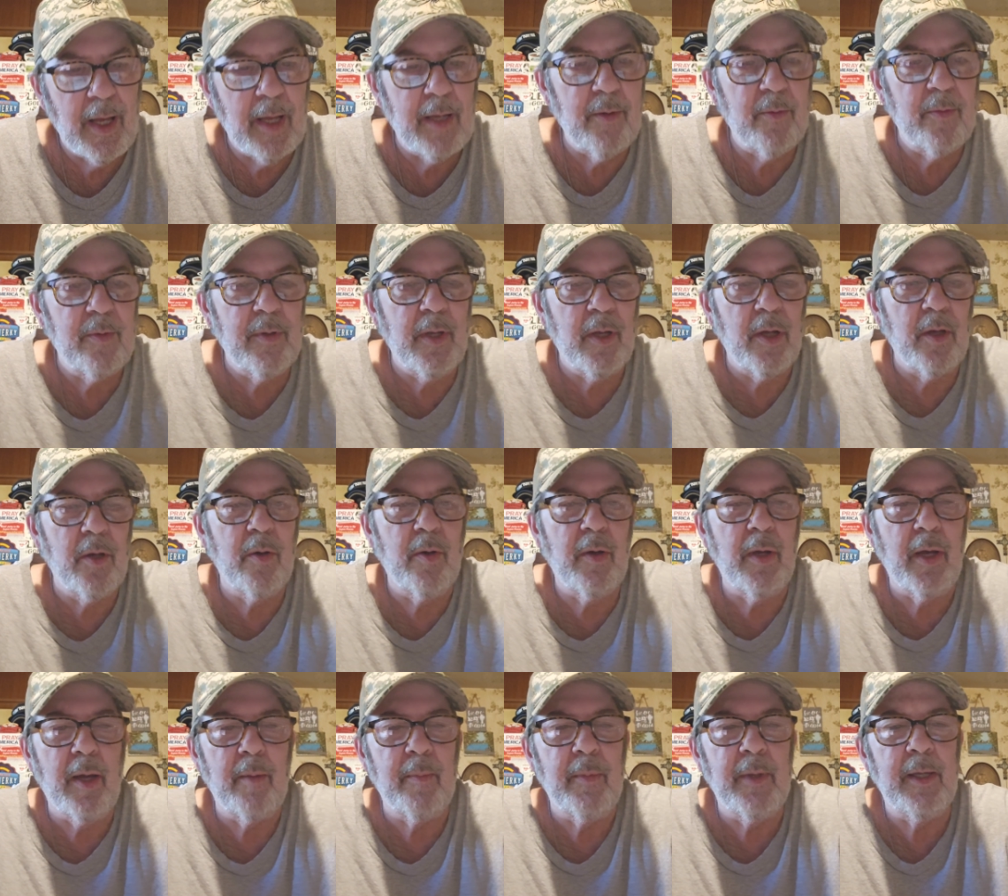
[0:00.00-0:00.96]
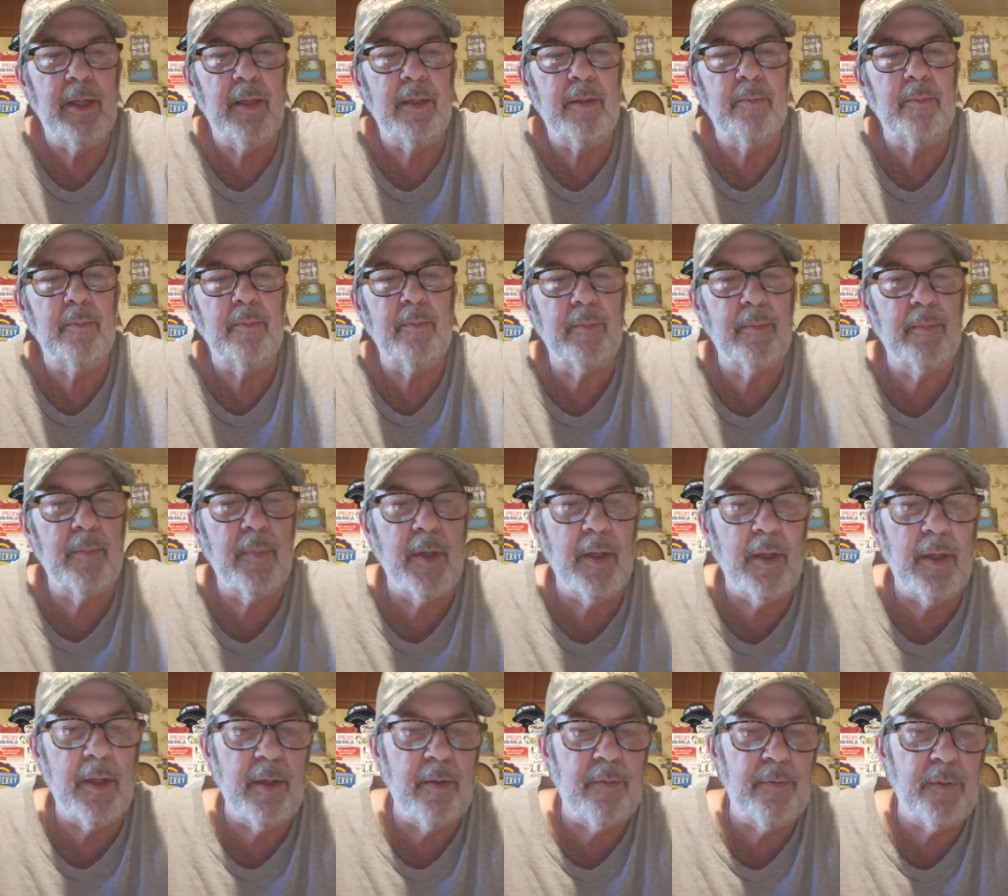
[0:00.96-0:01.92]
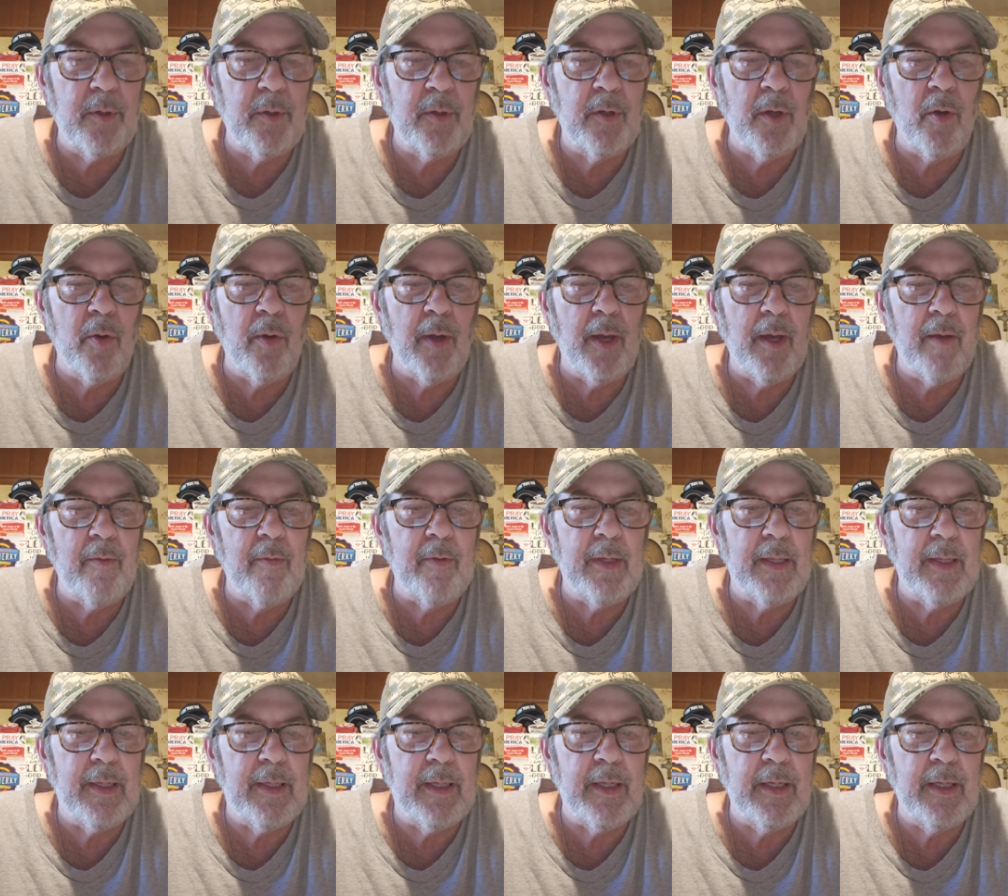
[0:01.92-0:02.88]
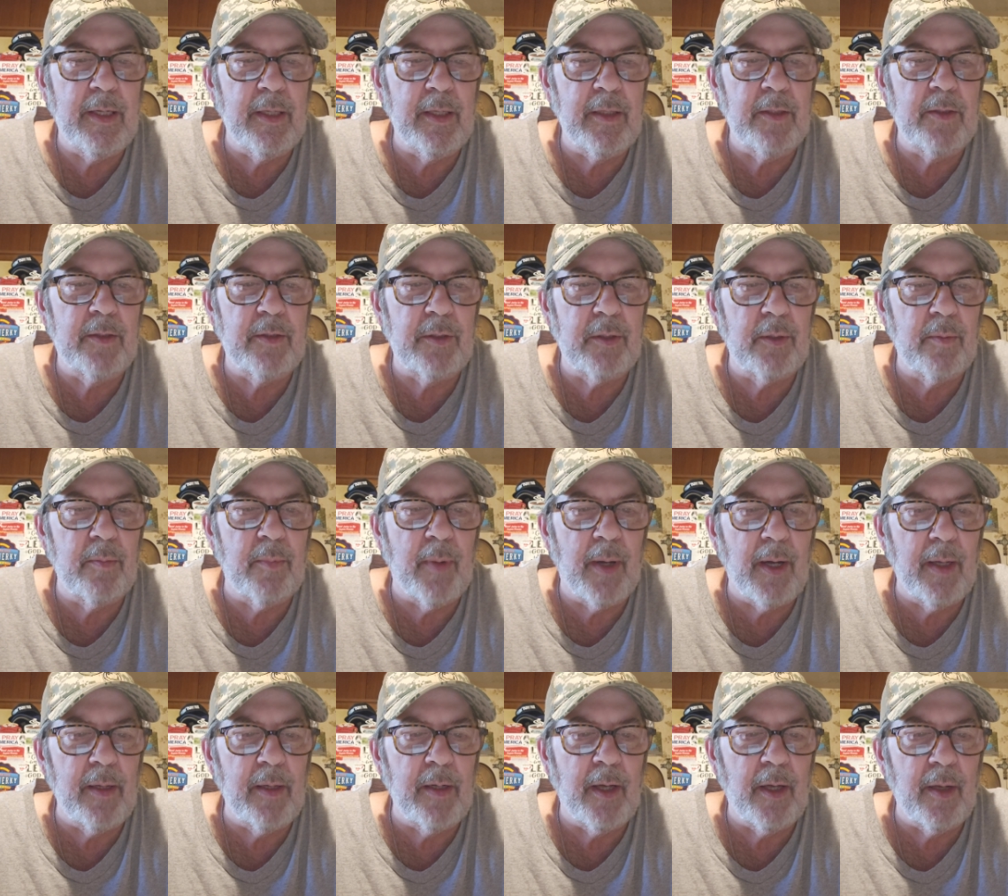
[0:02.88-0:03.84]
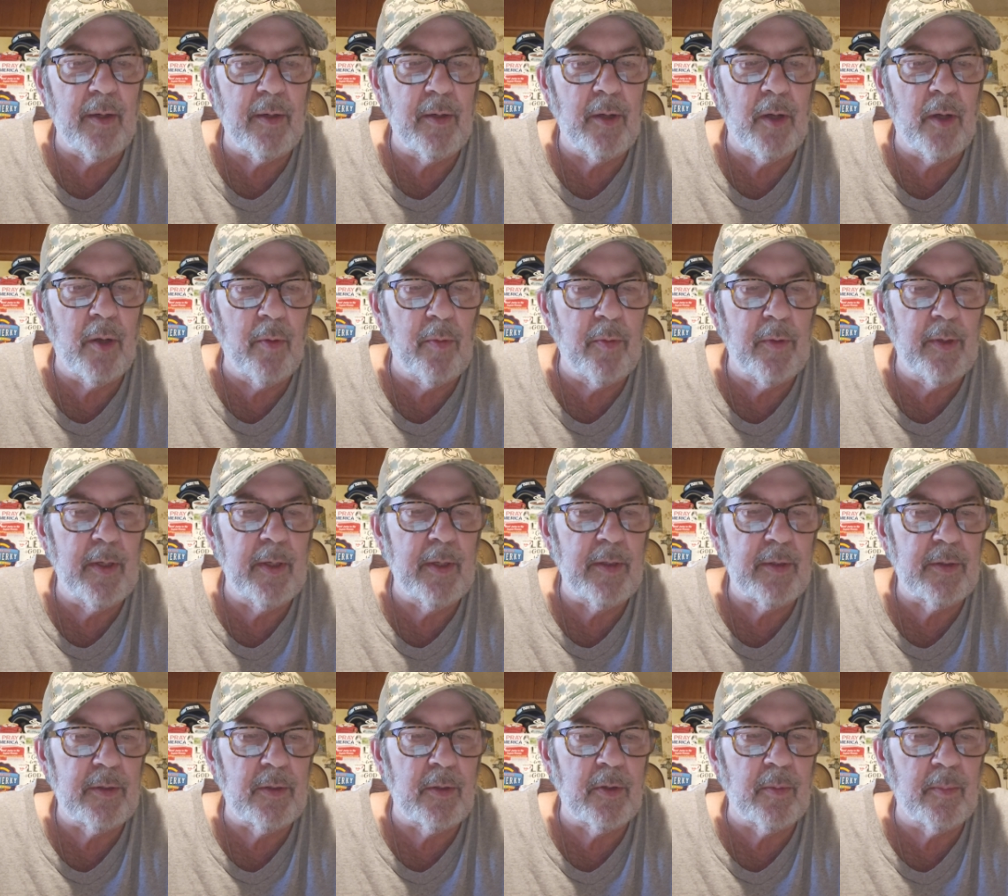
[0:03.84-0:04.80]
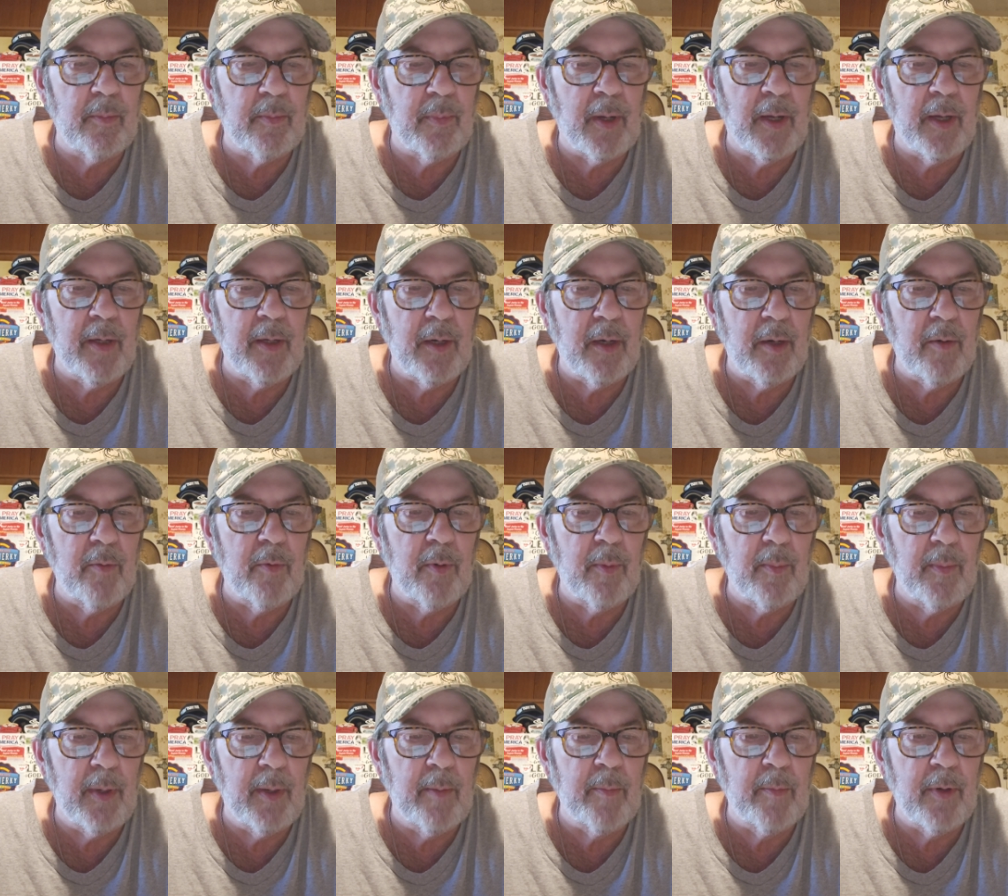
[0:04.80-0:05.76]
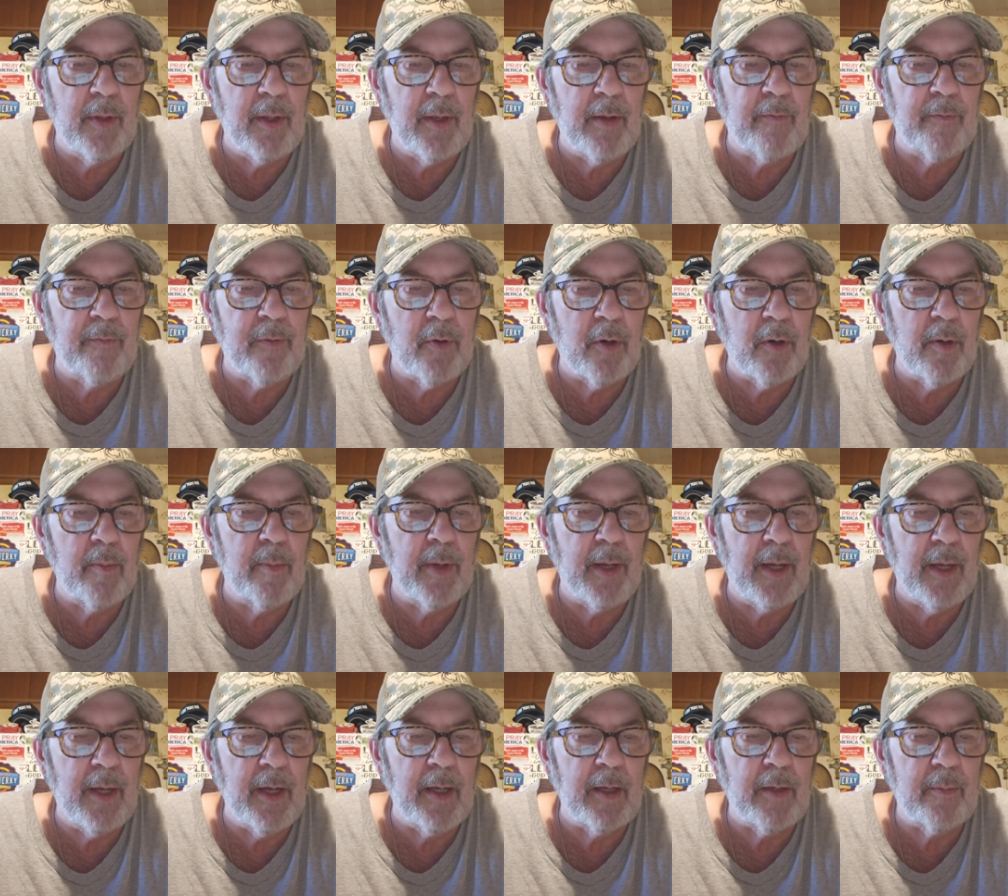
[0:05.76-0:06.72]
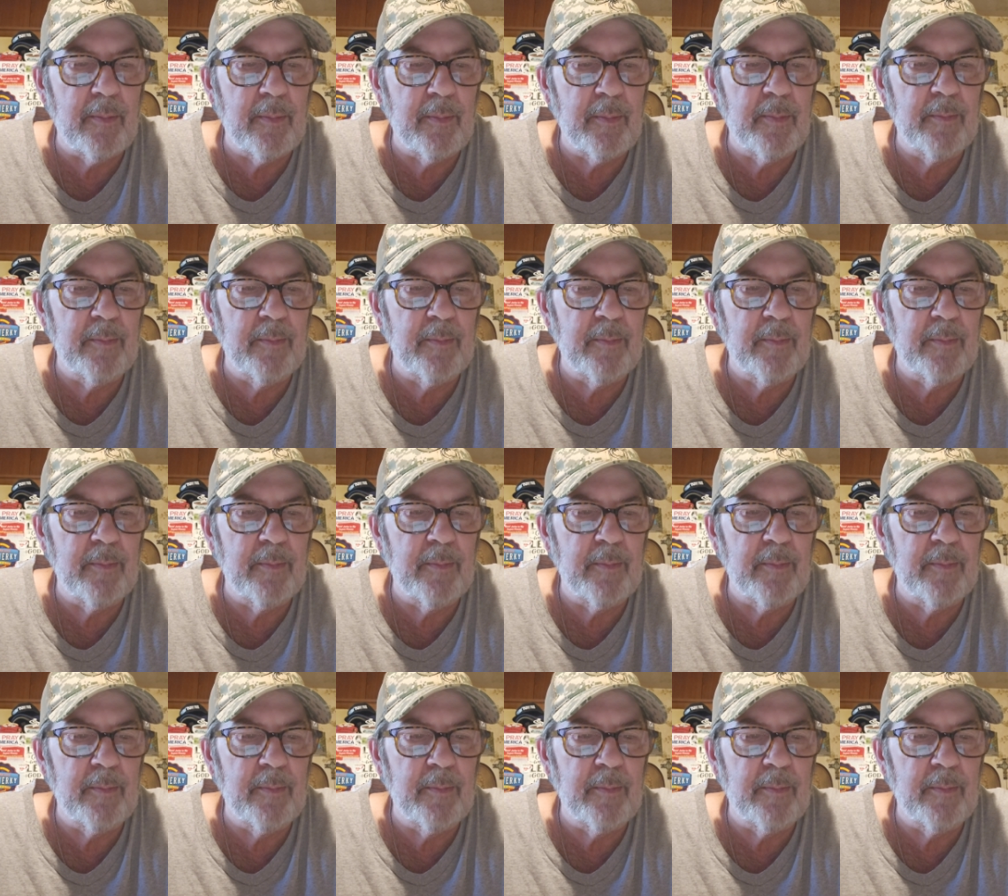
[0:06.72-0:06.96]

I don't know. I mean, uh, if you don't have any kids, you might not know this or might not remember that far back